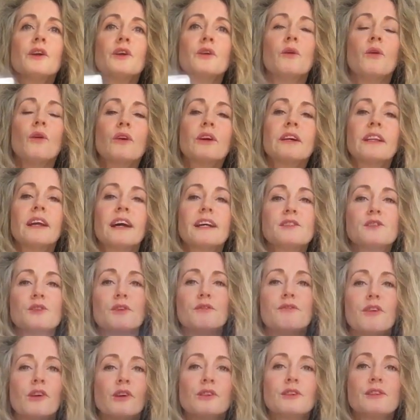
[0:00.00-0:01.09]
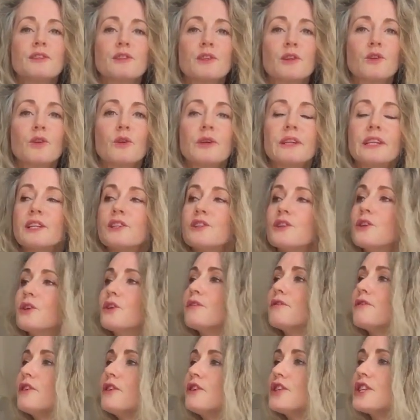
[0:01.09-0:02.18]
You organise your folders according to
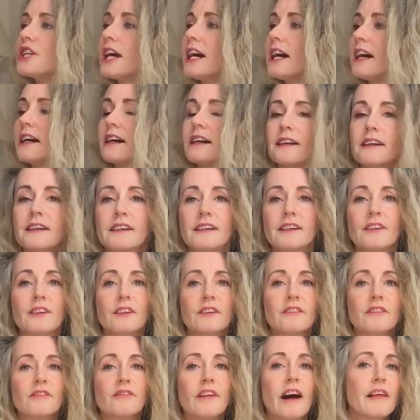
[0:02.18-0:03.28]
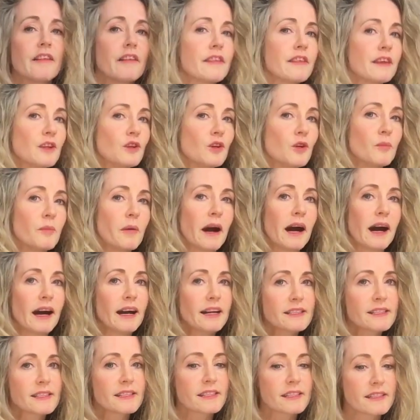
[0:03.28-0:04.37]
your future rather than your
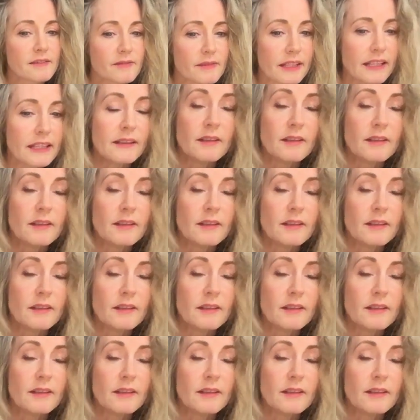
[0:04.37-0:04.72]
past